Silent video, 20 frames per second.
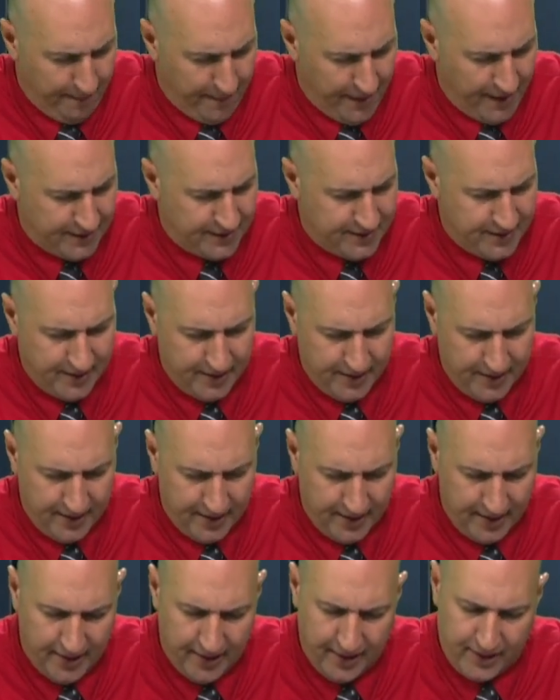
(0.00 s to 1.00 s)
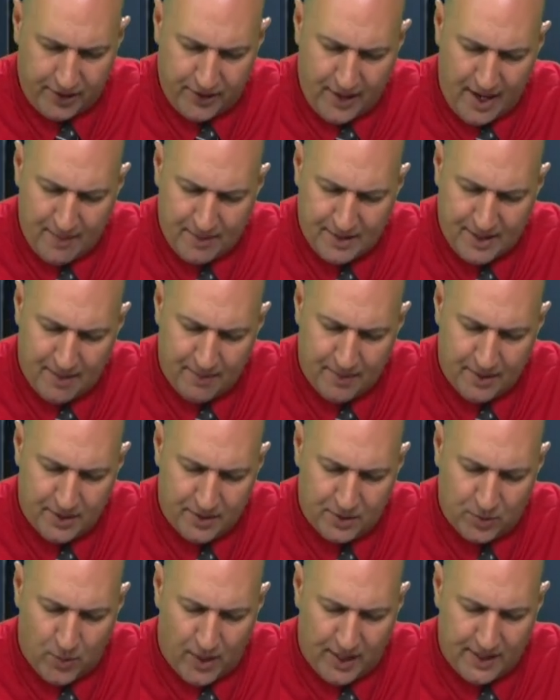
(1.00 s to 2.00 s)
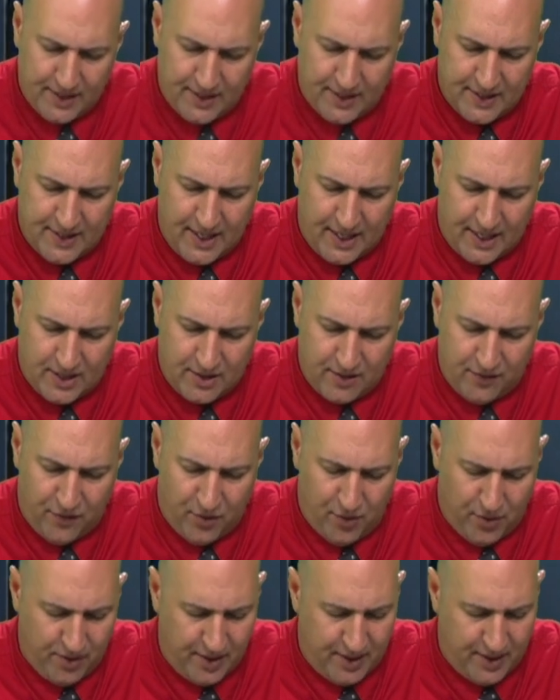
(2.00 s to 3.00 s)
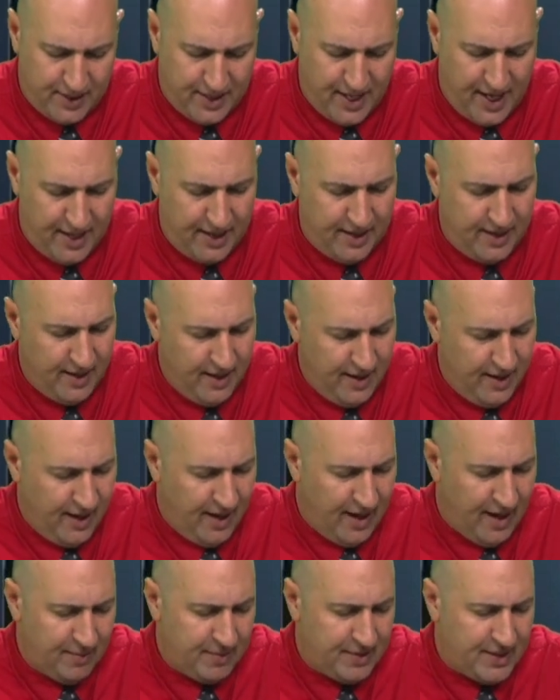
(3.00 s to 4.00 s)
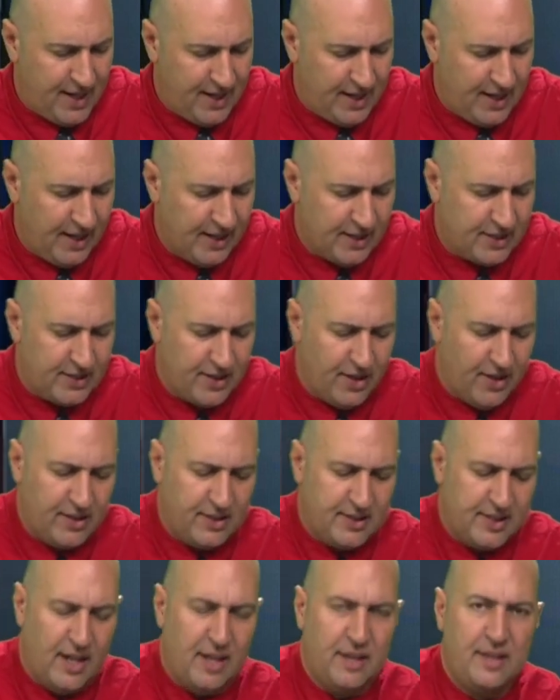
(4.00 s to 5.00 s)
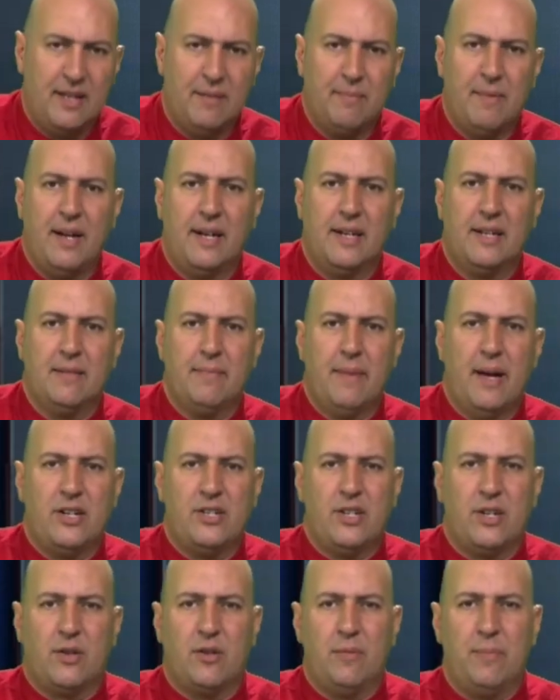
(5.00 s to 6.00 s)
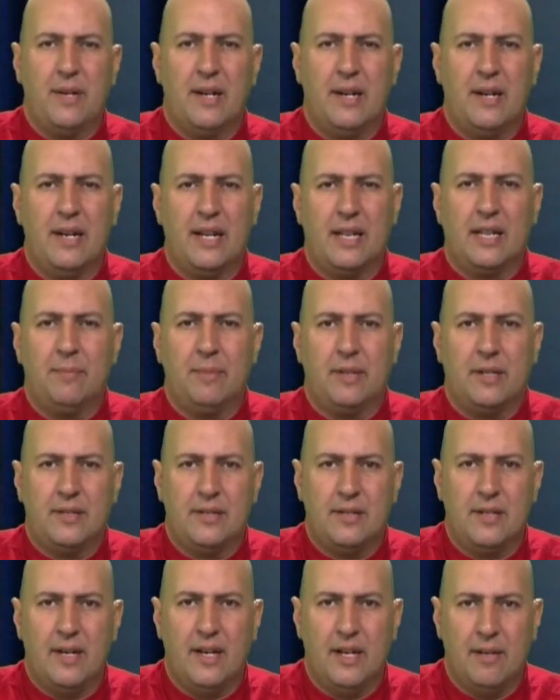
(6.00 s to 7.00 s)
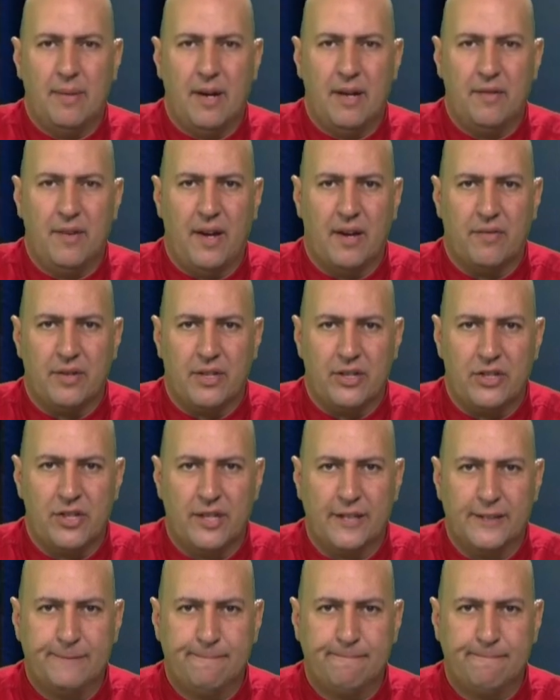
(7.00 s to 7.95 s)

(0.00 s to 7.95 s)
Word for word: But Graham's numbers, 1, 6, 4 and 10 I'm taking a stance. I think Maitland Magic could be a little bit above average.